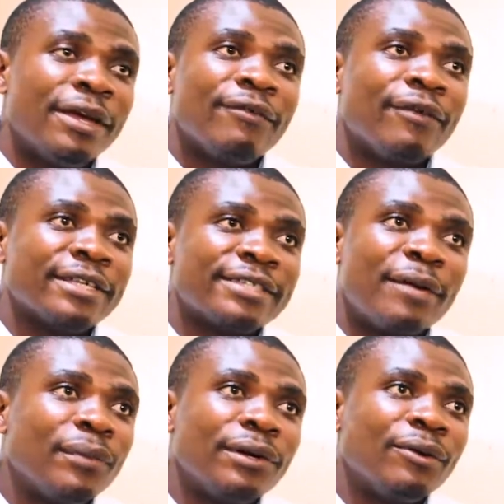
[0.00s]
For
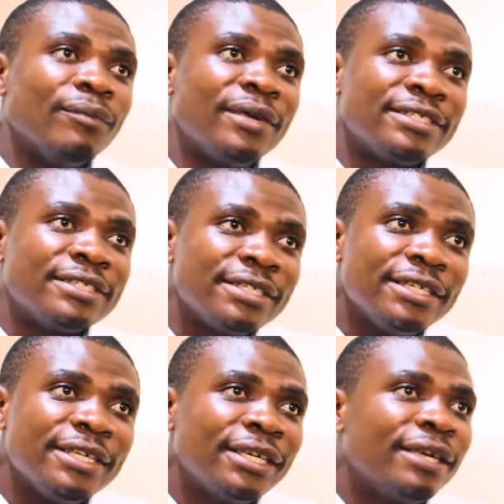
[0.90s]
example,
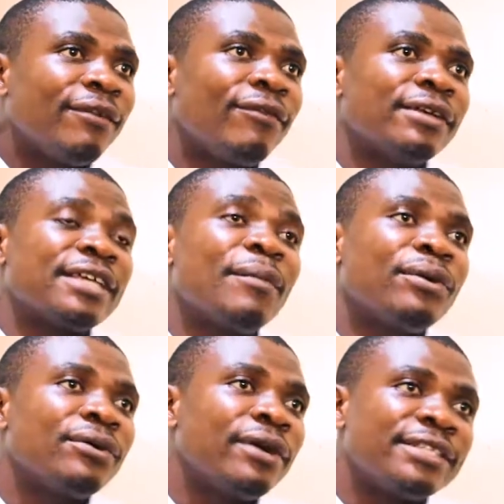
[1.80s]
obesity, for example,